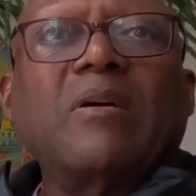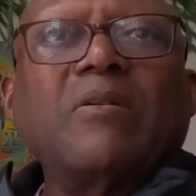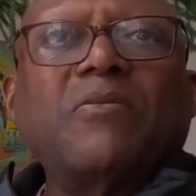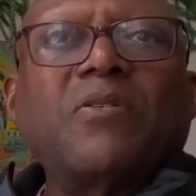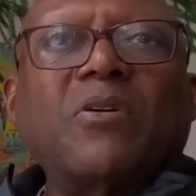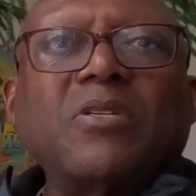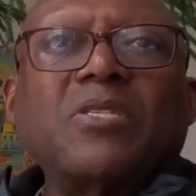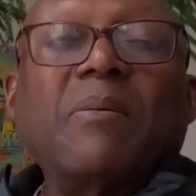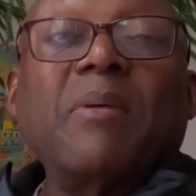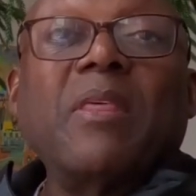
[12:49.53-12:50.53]
for
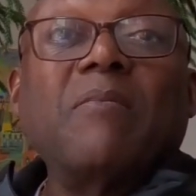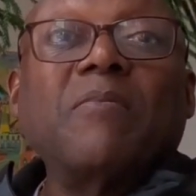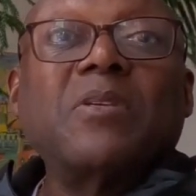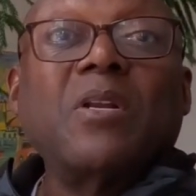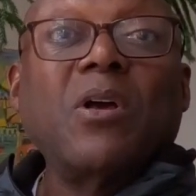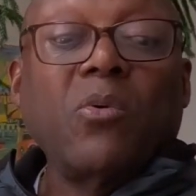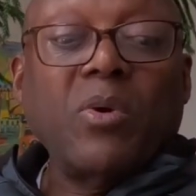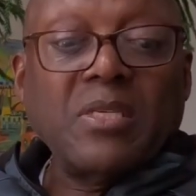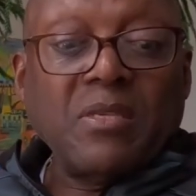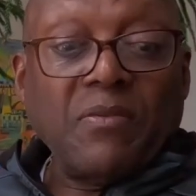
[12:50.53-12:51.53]
some of them till the
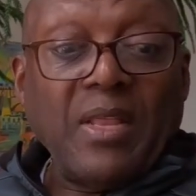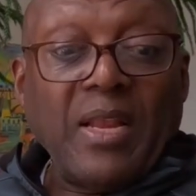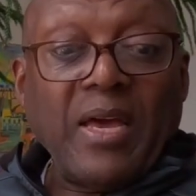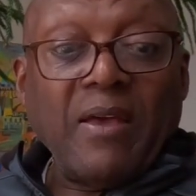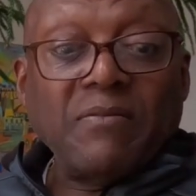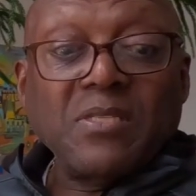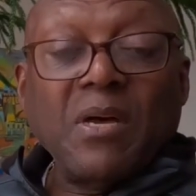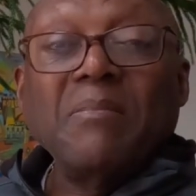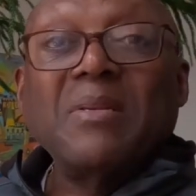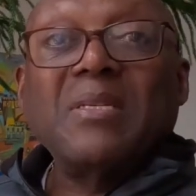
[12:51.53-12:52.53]
rest of their lives.
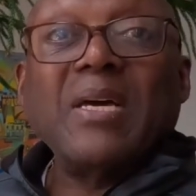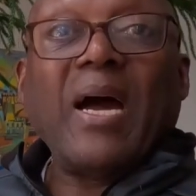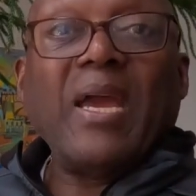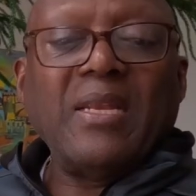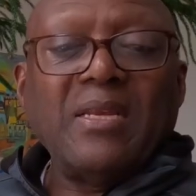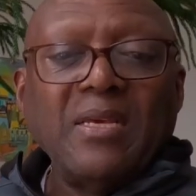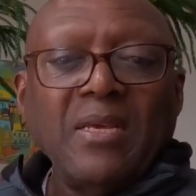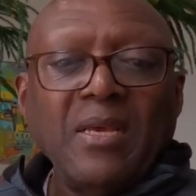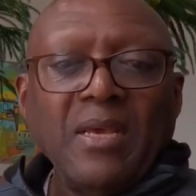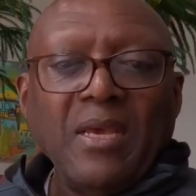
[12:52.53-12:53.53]
Some died
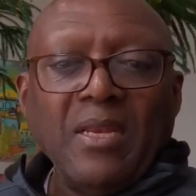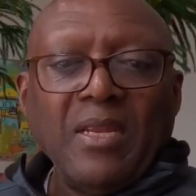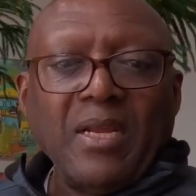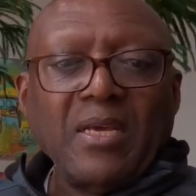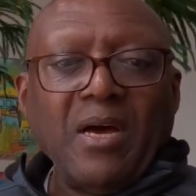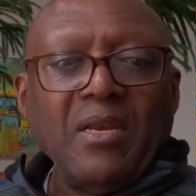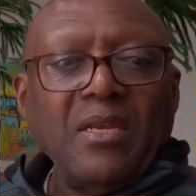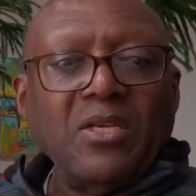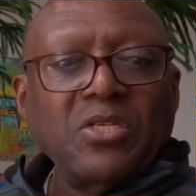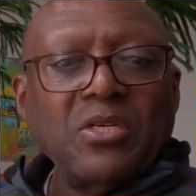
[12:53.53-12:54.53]
in that
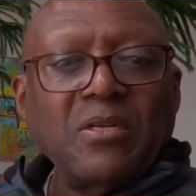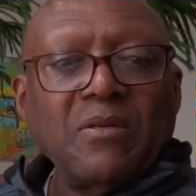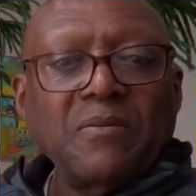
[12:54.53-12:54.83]
condition.